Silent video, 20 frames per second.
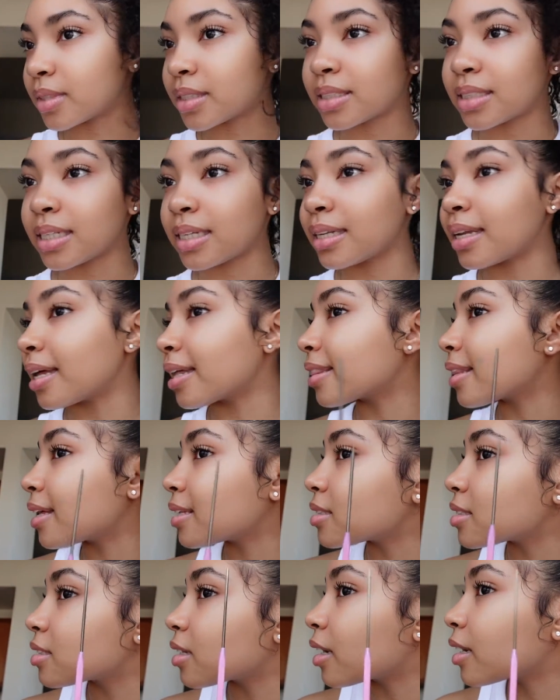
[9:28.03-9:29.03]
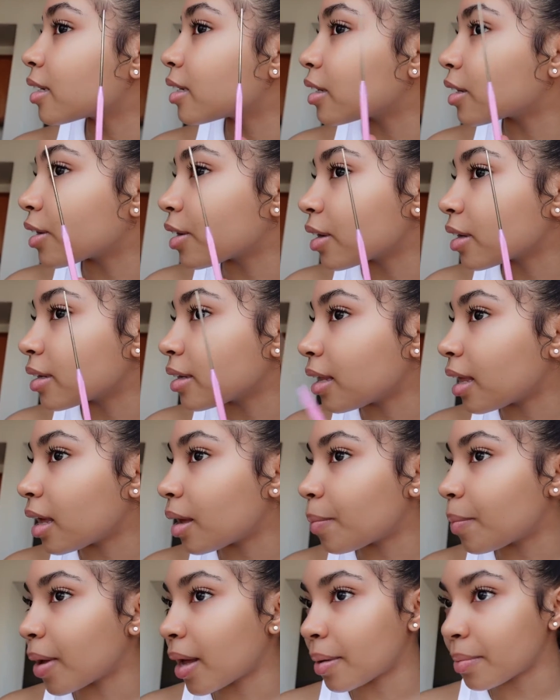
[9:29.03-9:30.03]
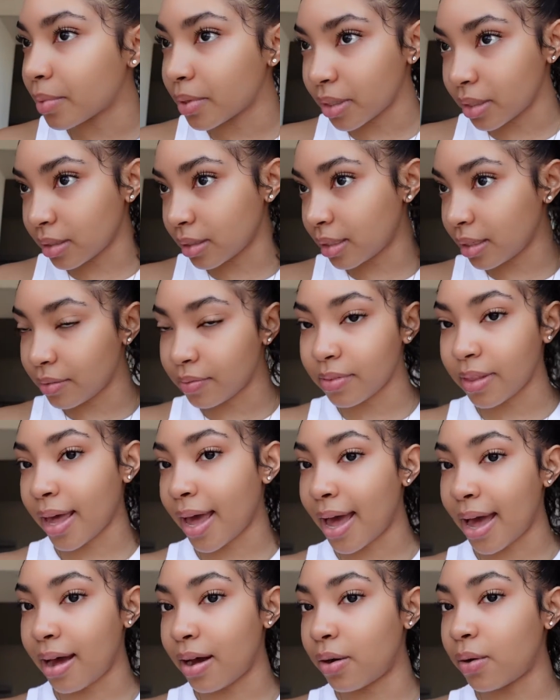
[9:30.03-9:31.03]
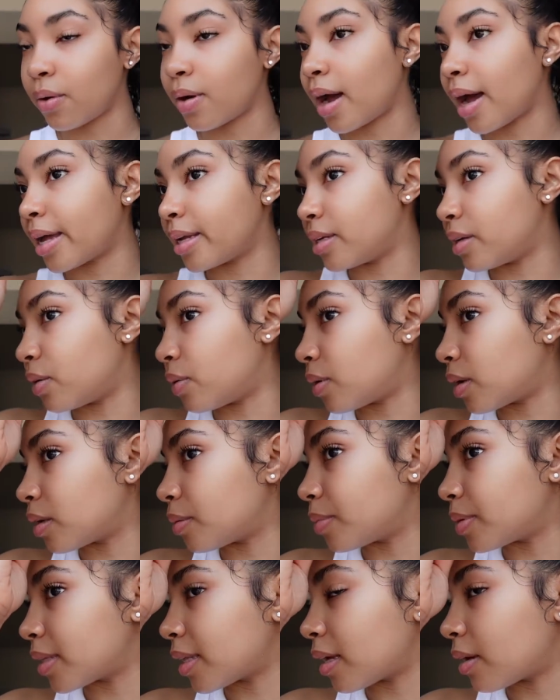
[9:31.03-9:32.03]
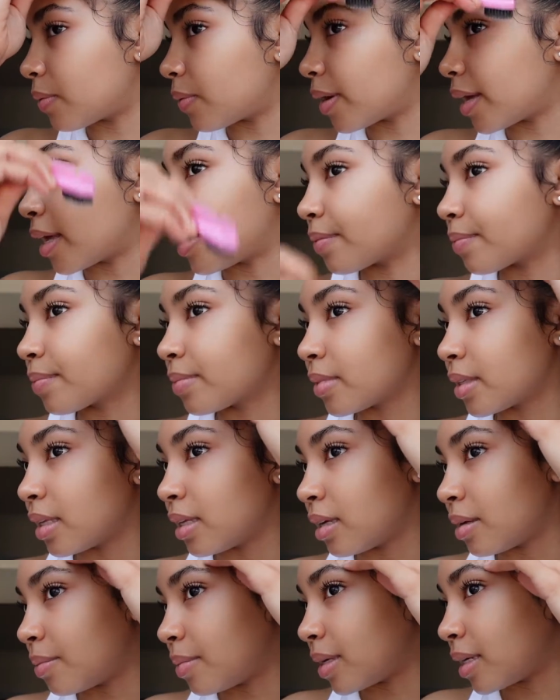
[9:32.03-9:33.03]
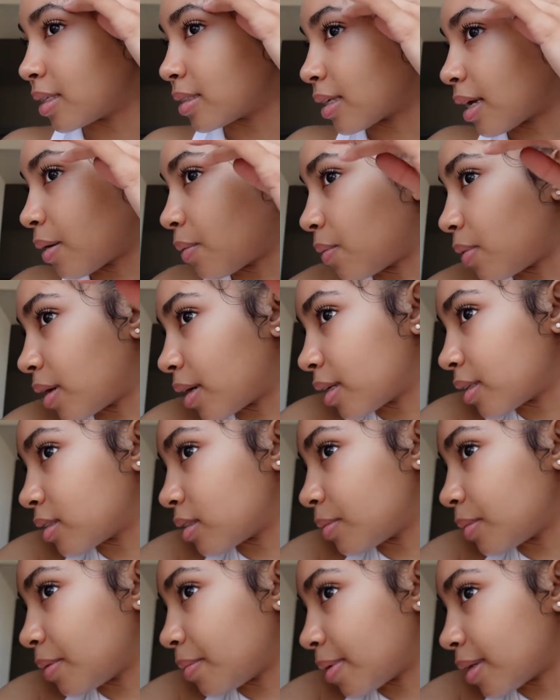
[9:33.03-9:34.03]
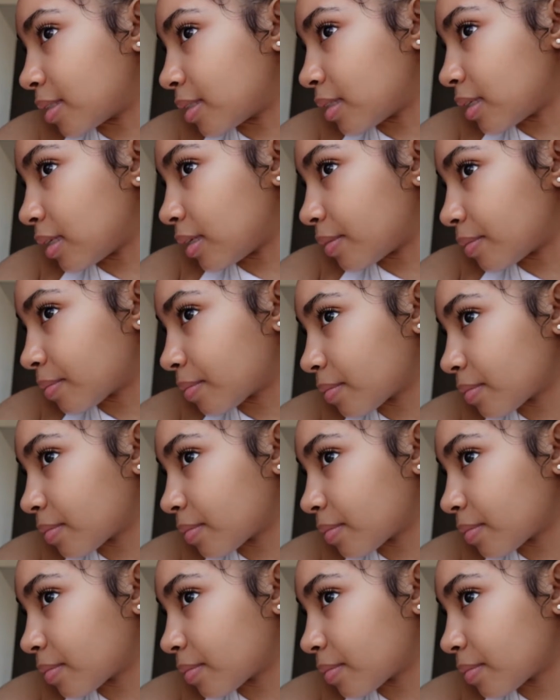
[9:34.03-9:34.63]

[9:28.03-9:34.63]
See, like that's starting to curl up. I'm gonna leave that out. I don't wanna put that away because I want it to be messy.